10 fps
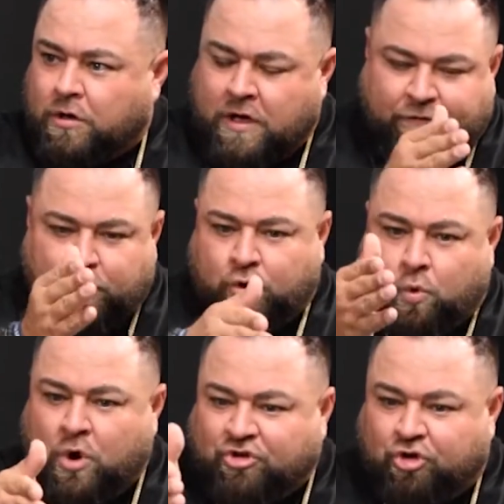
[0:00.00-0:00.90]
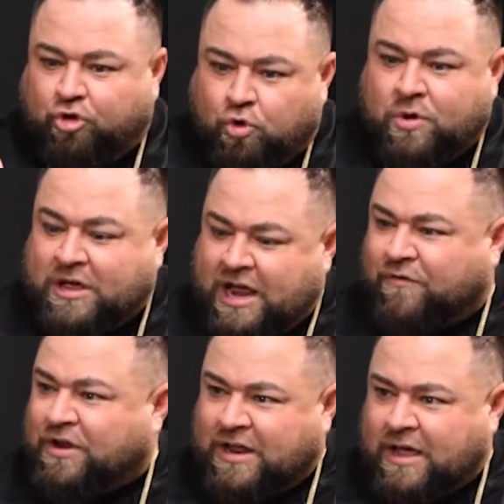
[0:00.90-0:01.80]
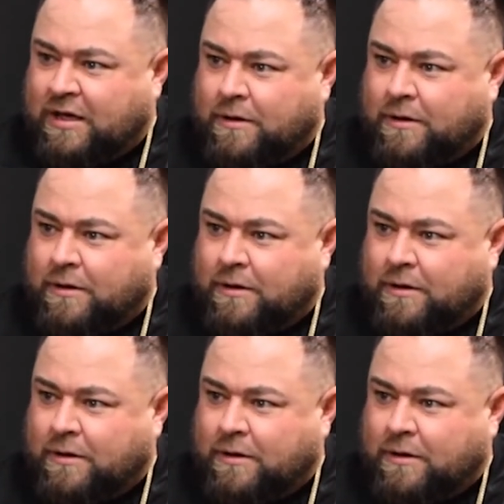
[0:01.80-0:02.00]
if you don't know what you're doing every day?